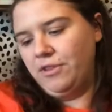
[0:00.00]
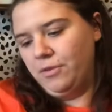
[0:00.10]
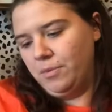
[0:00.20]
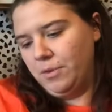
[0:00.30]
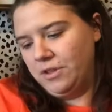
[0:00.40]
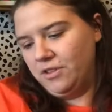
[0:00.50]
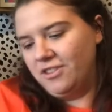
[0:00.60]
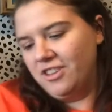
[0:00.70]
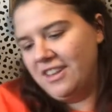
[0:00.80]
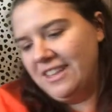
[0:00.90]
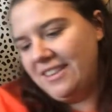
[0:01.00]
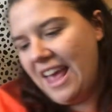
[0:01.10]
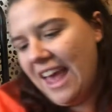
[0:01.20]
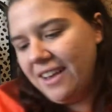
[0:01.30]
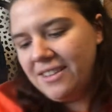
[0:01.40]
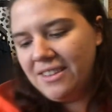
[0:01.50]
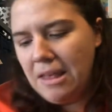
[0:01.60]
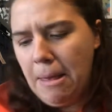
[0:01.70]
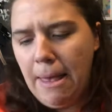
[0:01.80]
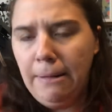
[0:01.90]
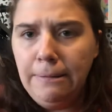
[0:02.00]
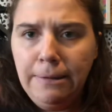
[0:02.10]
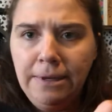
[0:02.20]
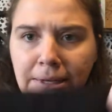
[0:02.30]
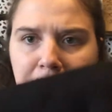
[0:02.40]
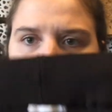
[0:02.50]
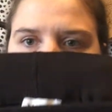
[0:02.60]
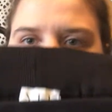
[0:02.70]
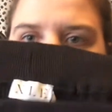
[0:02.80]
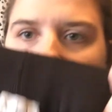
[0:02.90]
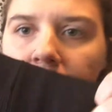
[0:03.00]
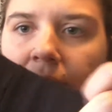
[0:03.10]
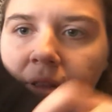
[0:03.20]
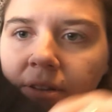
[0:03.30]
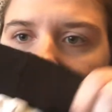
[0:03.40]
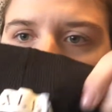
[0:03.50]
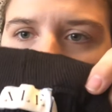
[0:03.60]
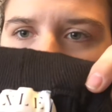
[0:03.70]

do some research. It's XLE is the brand.